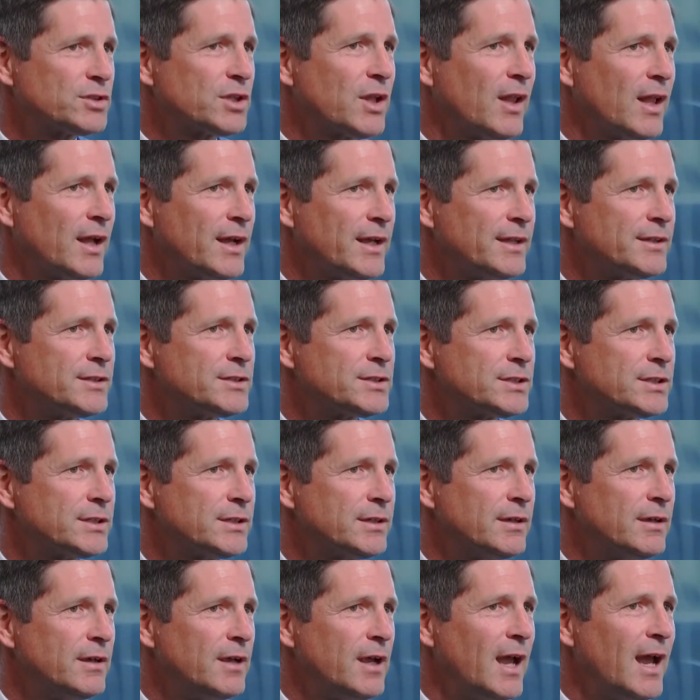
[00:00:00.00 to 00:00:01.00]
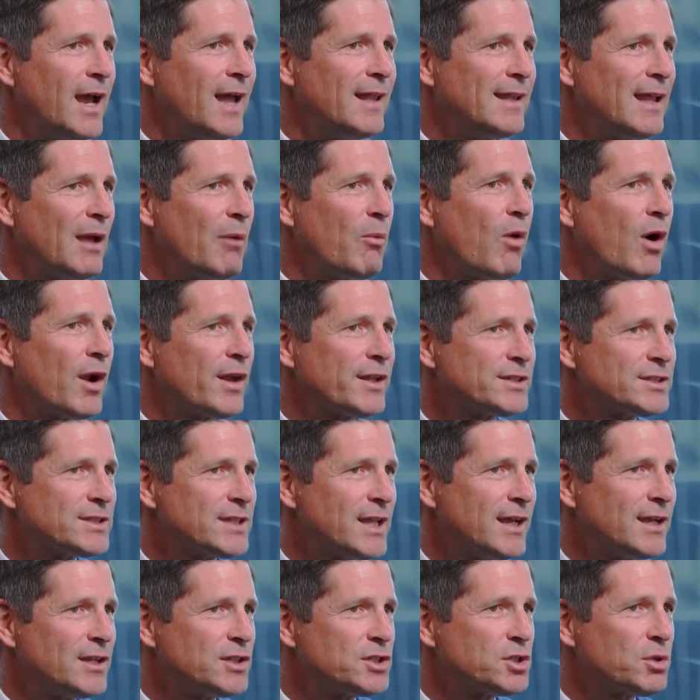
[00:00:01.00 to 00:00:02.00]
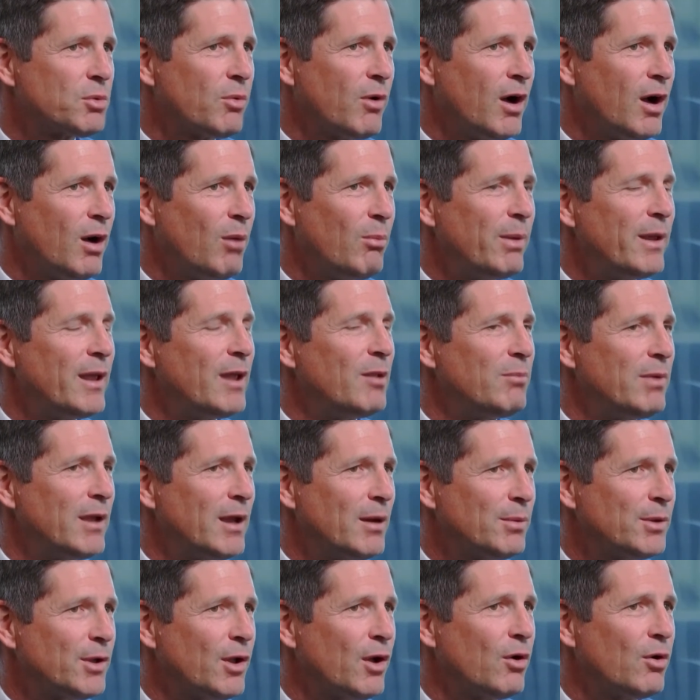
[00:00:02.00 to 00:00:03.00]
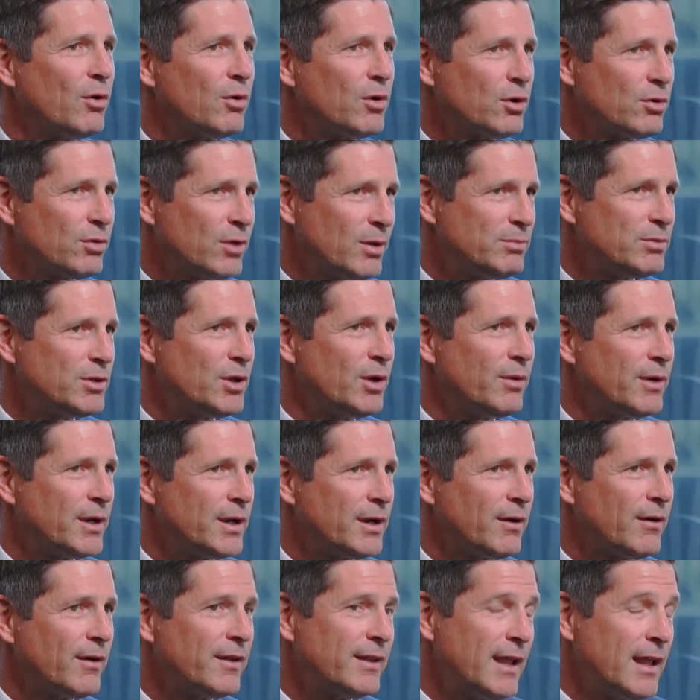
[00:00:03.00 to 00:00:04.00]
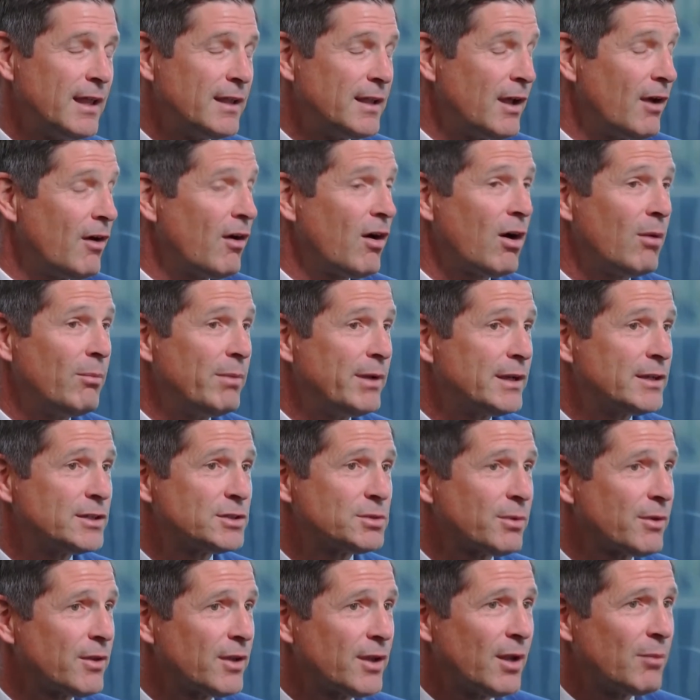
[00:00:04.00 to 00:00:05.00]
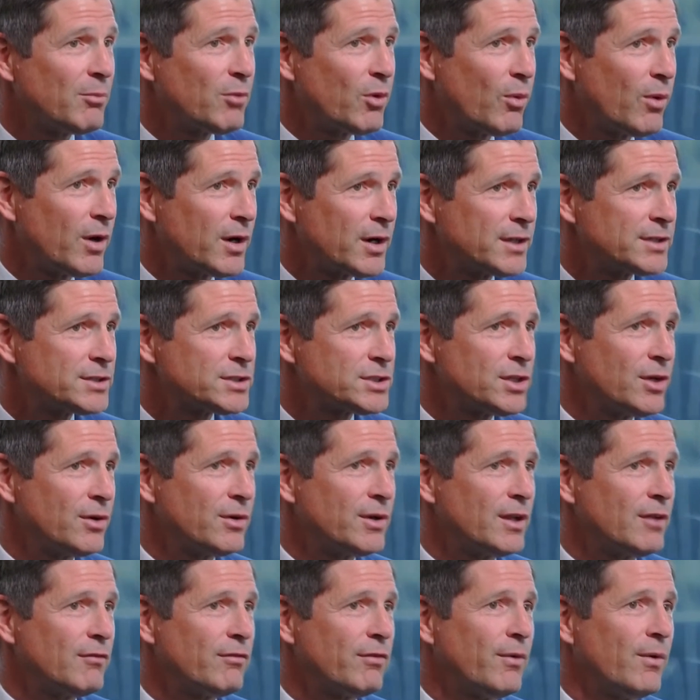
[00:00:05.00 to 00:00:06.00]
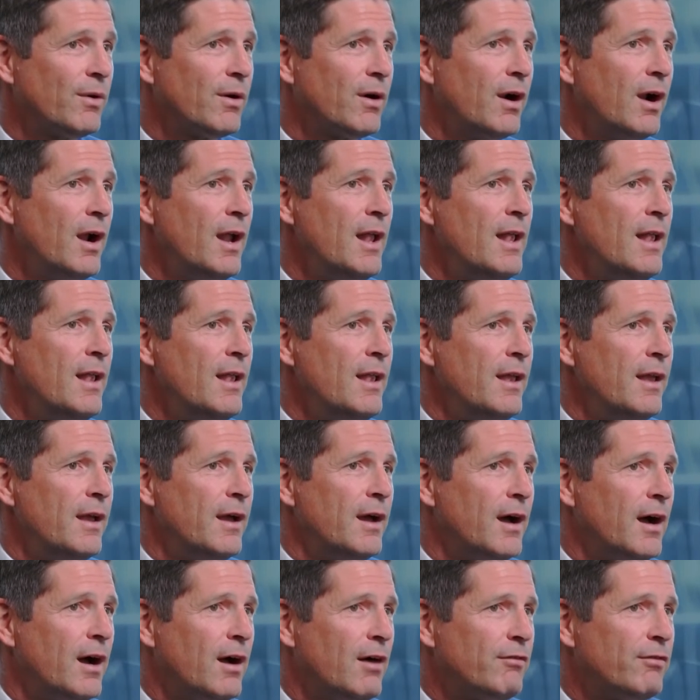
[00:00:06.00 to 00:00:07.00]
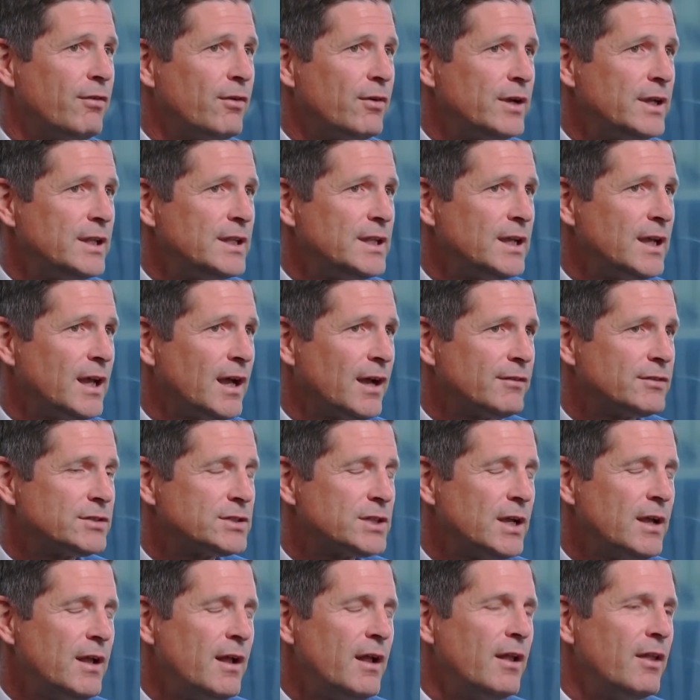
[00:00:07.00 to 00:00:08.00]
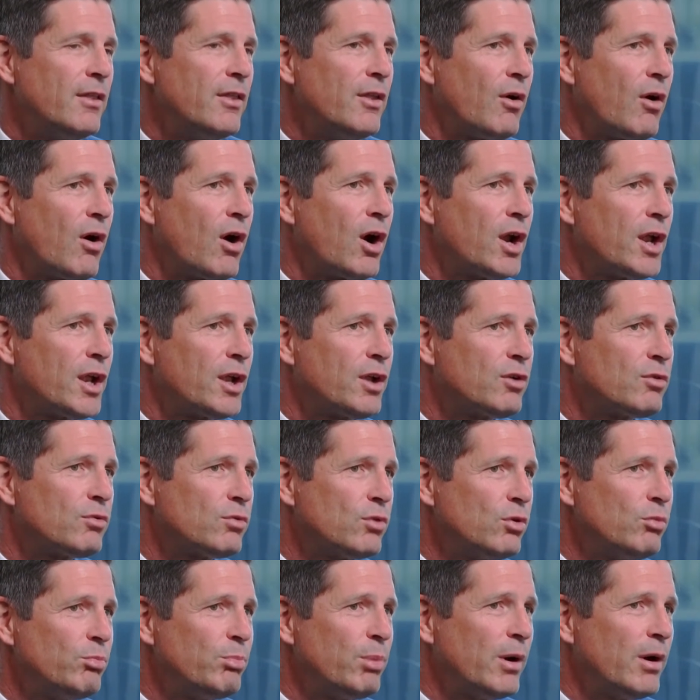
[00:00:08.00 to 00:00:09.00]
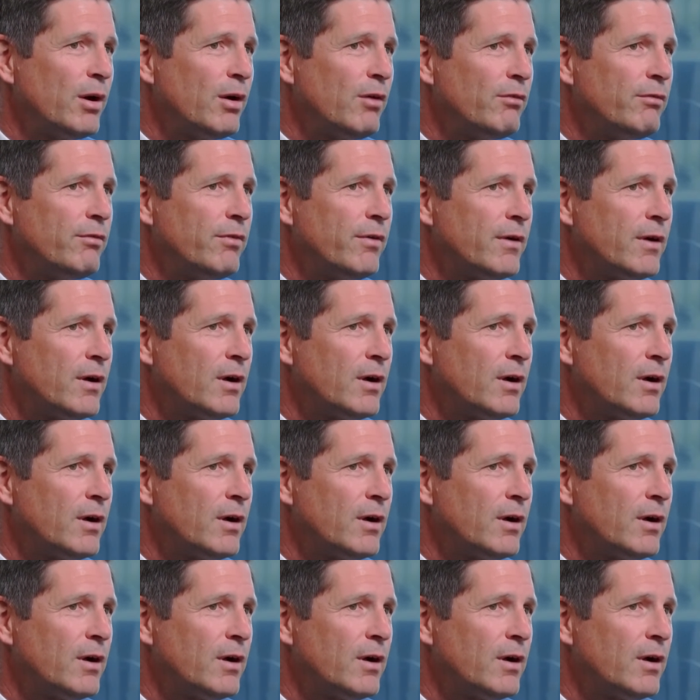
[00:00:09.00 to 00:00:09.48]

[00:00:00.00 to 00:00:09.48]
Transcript: clients, and they want to stay at Schwab and be able to own crypto here. And they are, because we're the #1 custodian for ETFs. There are a group of,